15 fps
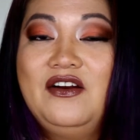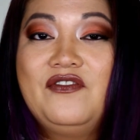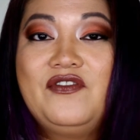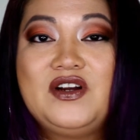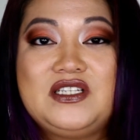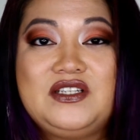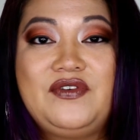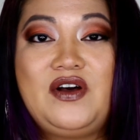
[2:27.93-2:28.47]

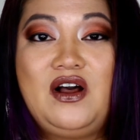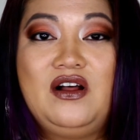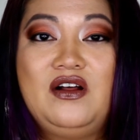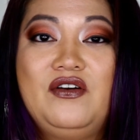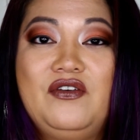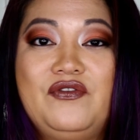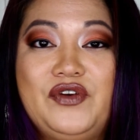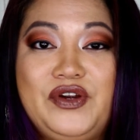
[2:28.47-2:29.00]
first of
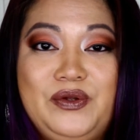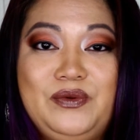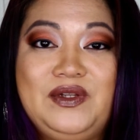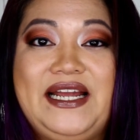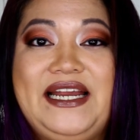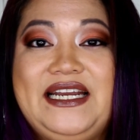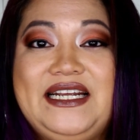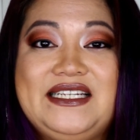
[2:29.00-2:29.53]
all, for you
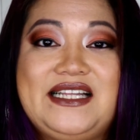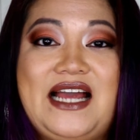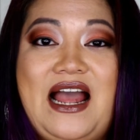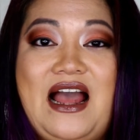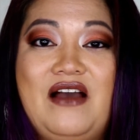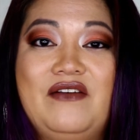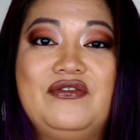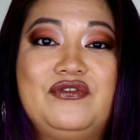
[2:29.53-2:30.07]
ladies that
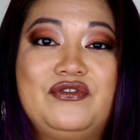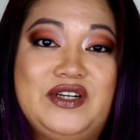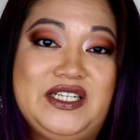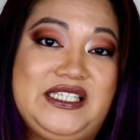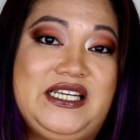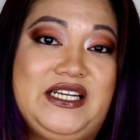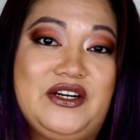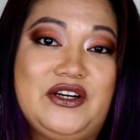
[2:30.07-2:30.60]
have
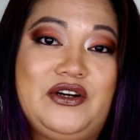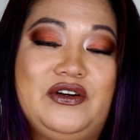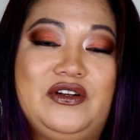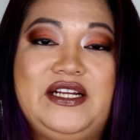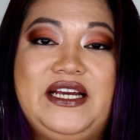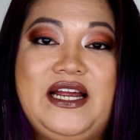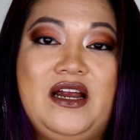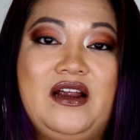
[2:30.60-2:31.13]
frizzy or
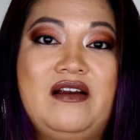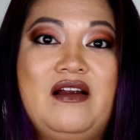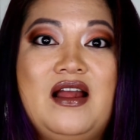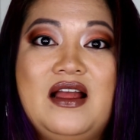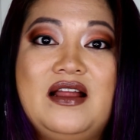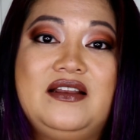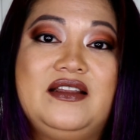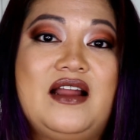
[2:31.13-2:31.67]
curly hair,
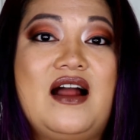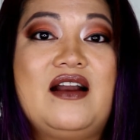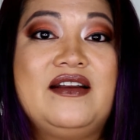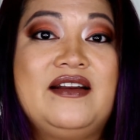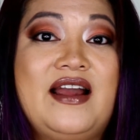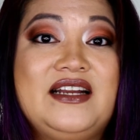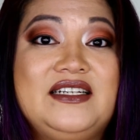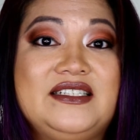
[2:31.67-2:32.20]
not
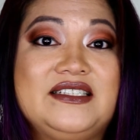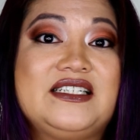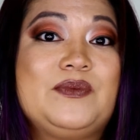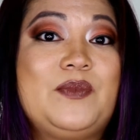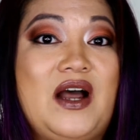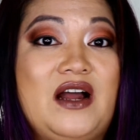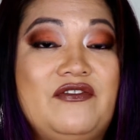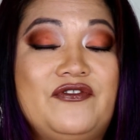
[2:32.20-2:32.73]
an ideal
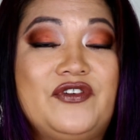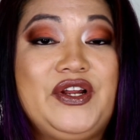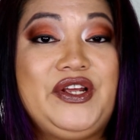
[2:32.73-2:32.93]
spot for